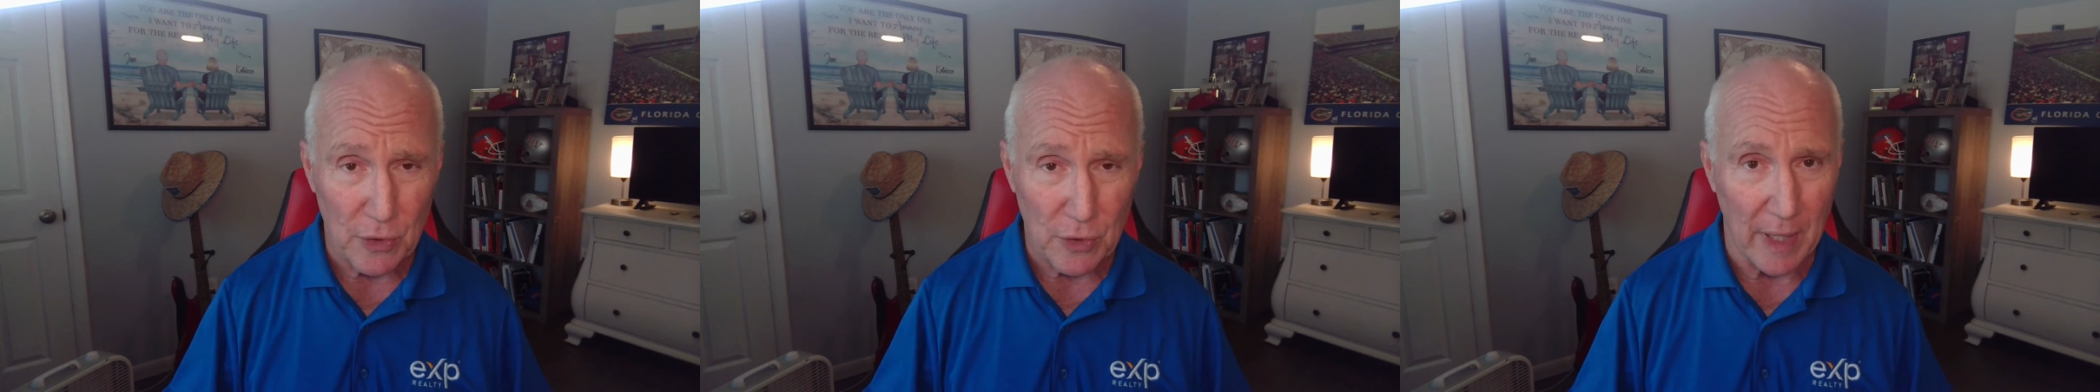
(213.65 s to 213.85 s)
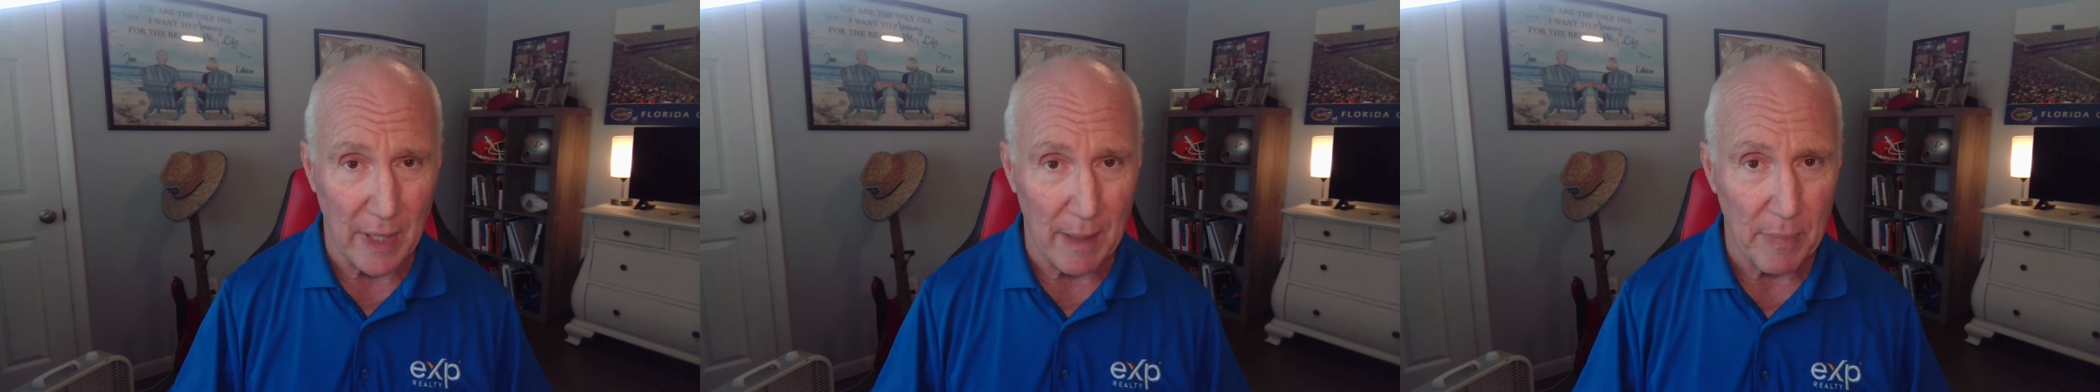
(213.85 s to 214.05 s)

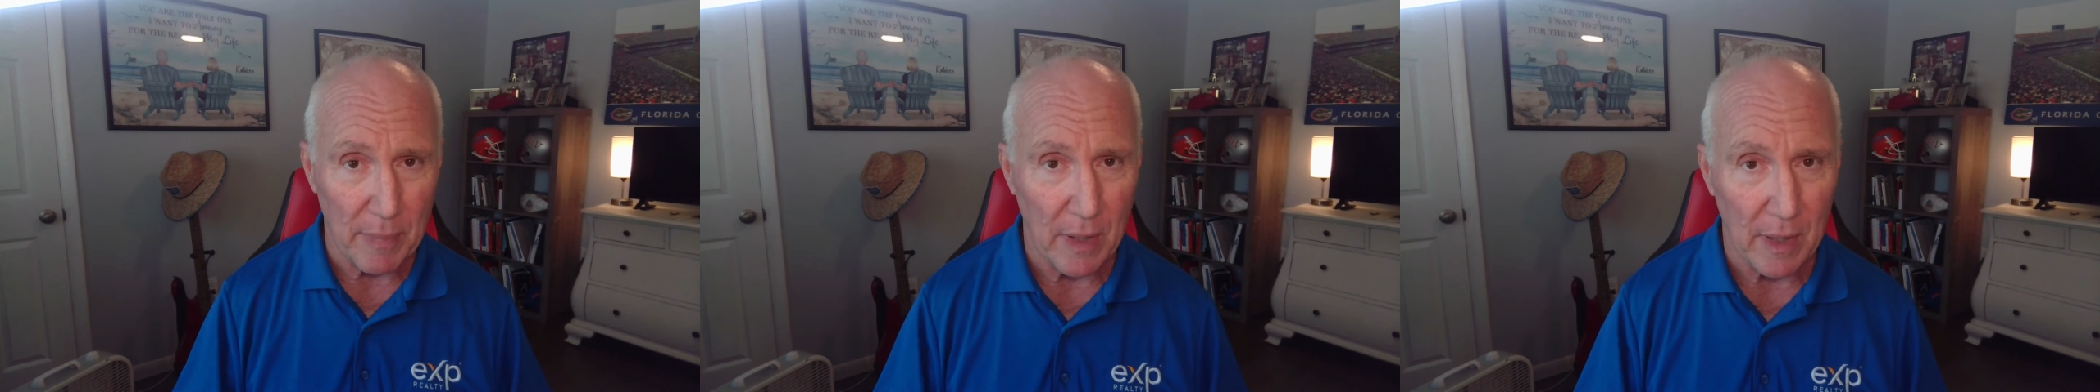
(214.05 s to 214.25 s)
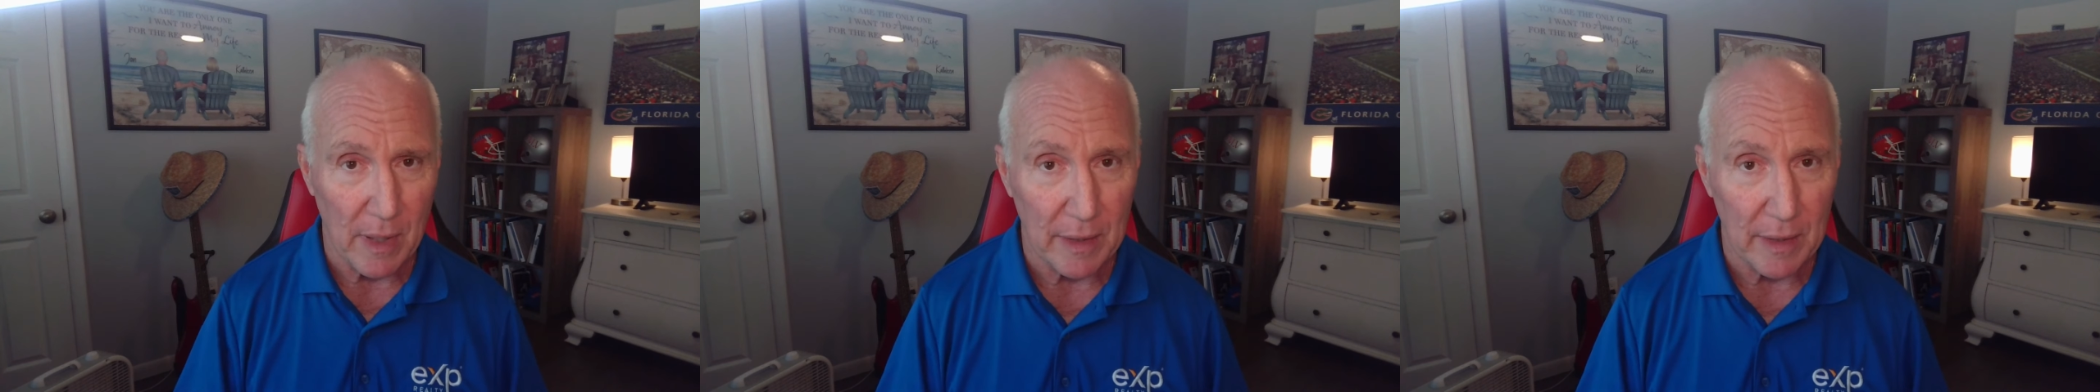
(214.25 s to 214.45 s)
cramp
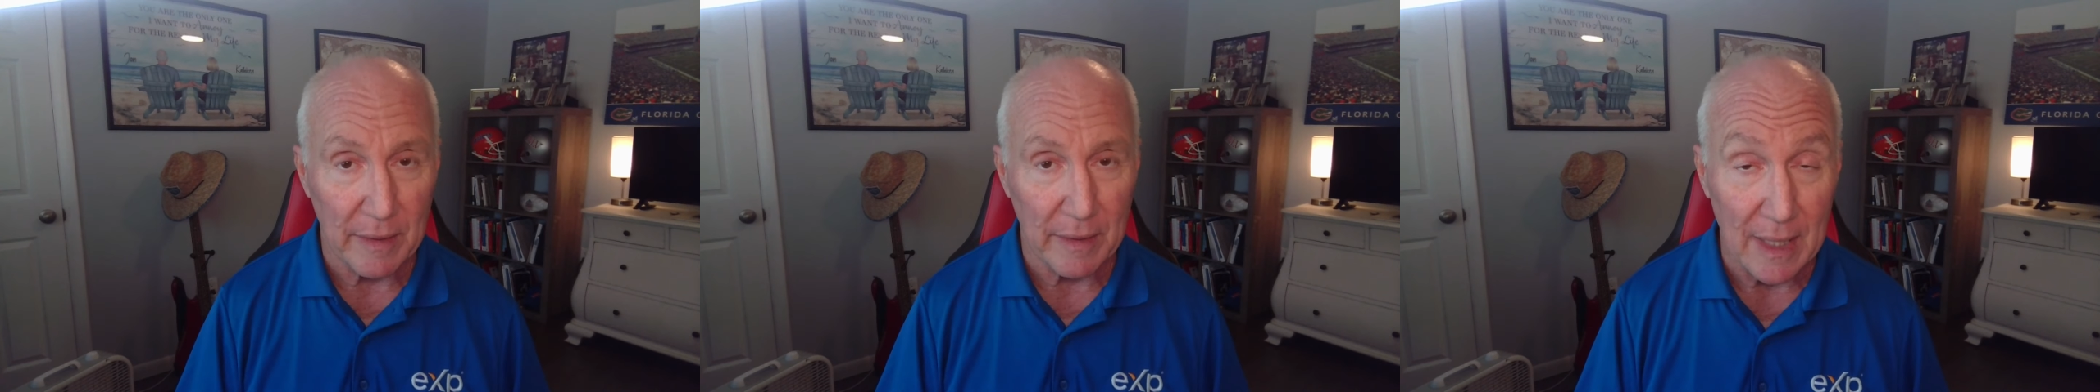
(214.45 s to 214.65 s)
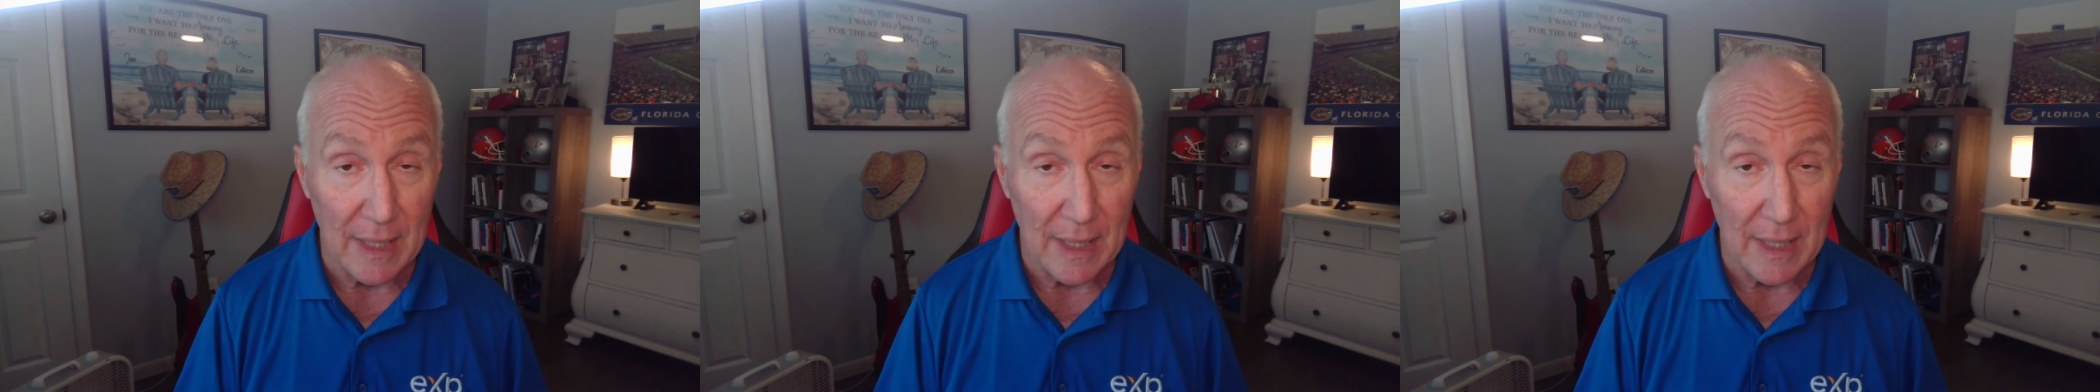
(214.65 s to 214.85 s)

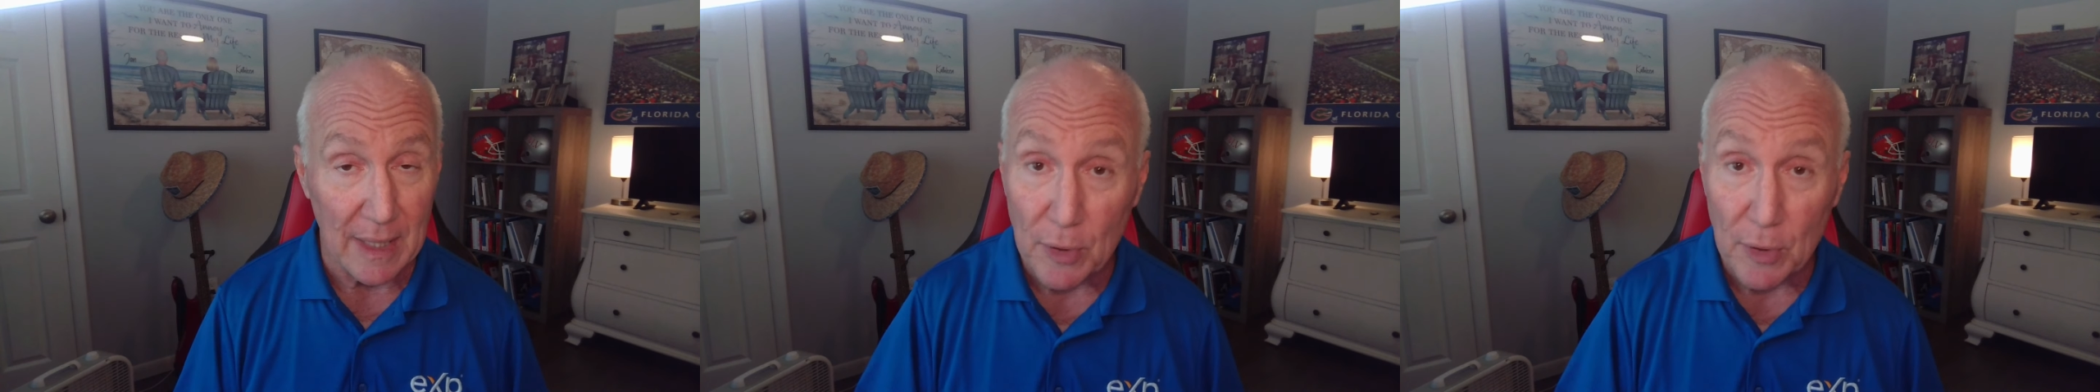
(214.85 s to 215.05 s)
on the